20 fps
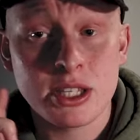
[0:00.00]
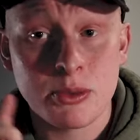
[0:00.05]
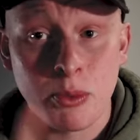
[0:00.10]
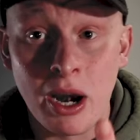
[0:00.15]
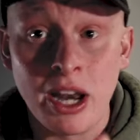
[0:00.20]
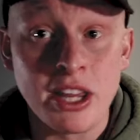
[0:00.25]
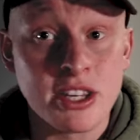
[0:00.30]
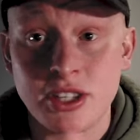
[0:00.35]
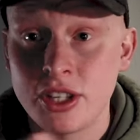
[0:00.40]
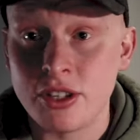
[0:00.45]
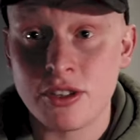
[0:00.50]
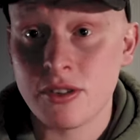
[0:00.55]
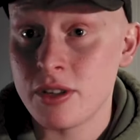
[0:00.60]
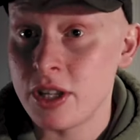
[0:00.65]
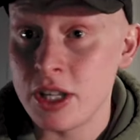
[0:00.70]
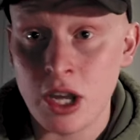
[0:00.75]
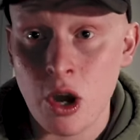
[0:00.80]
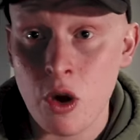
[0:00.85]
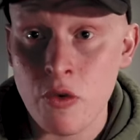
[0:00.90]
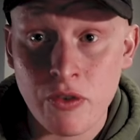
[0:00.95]
as well as the,
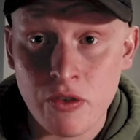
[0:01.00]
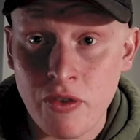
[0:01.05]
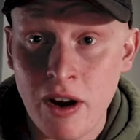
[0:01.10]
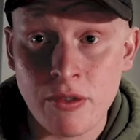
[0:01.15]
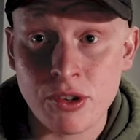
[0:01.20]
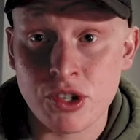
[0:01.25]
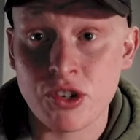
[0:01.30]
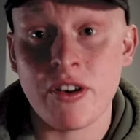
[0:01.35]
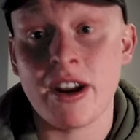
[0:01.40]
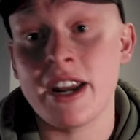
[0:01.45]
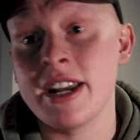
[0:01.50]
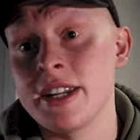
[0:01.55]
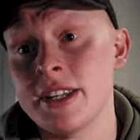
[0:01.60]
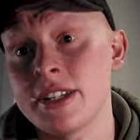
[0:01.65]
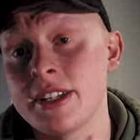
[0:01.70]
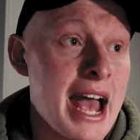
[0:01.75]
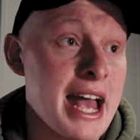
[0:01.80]
the overground trains,